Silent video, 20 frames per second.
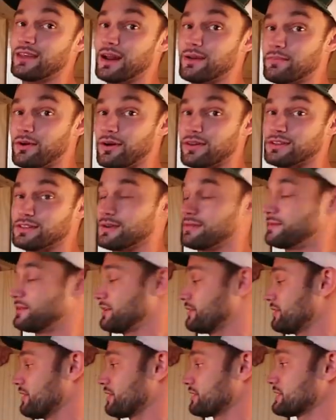that I bought
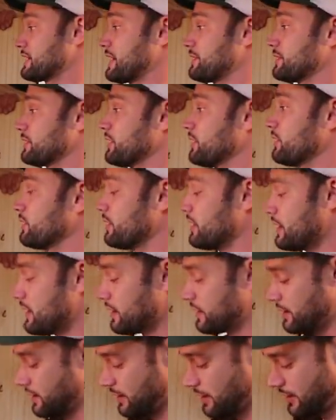something a long time ago.
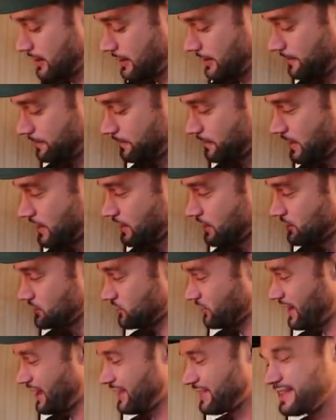
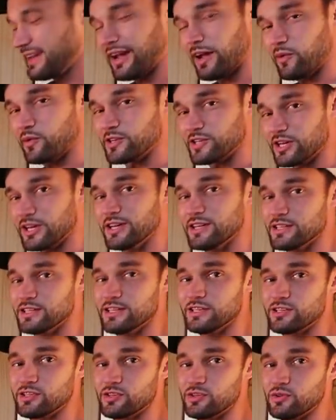So I think I would change
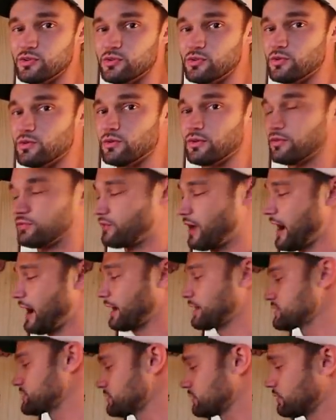these to
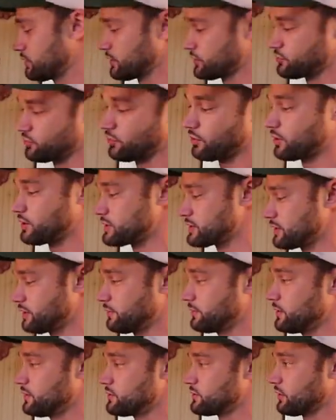racks or drawers in
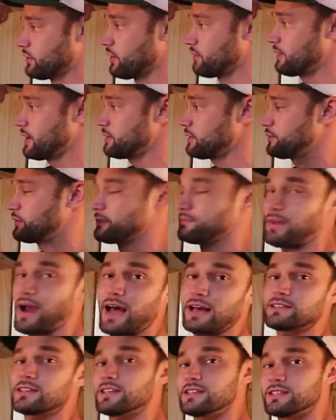the future, or maybe put
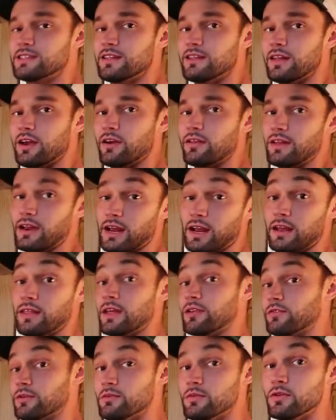baskets in there that I can
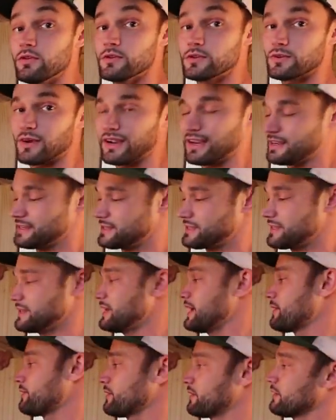then remove so I can
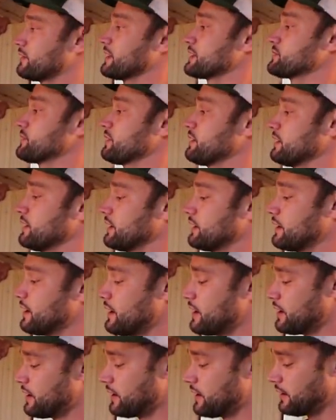see everything that's within.
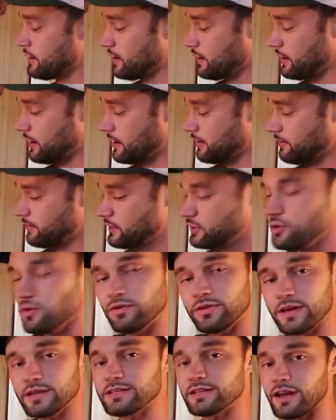
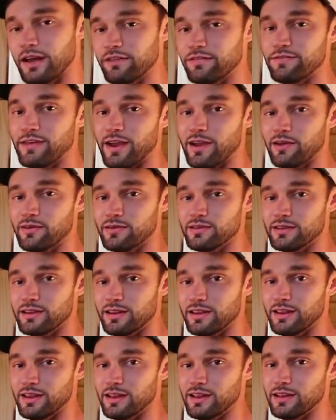Two things that I found
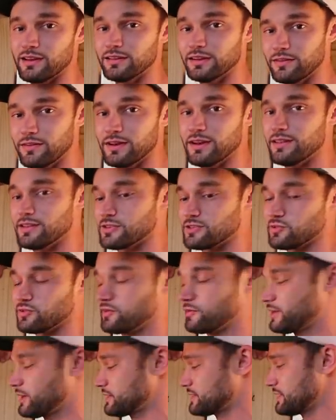in living in the
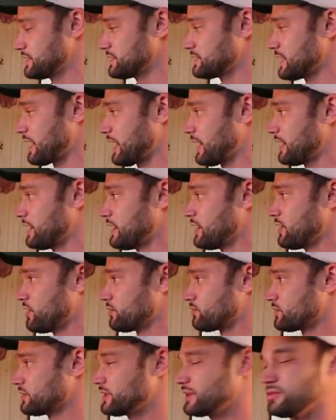school bus is that
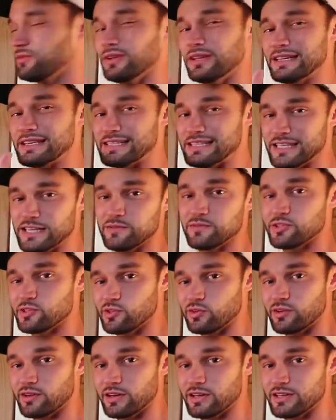really deep
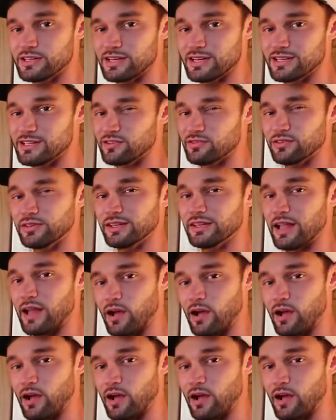storage isn't really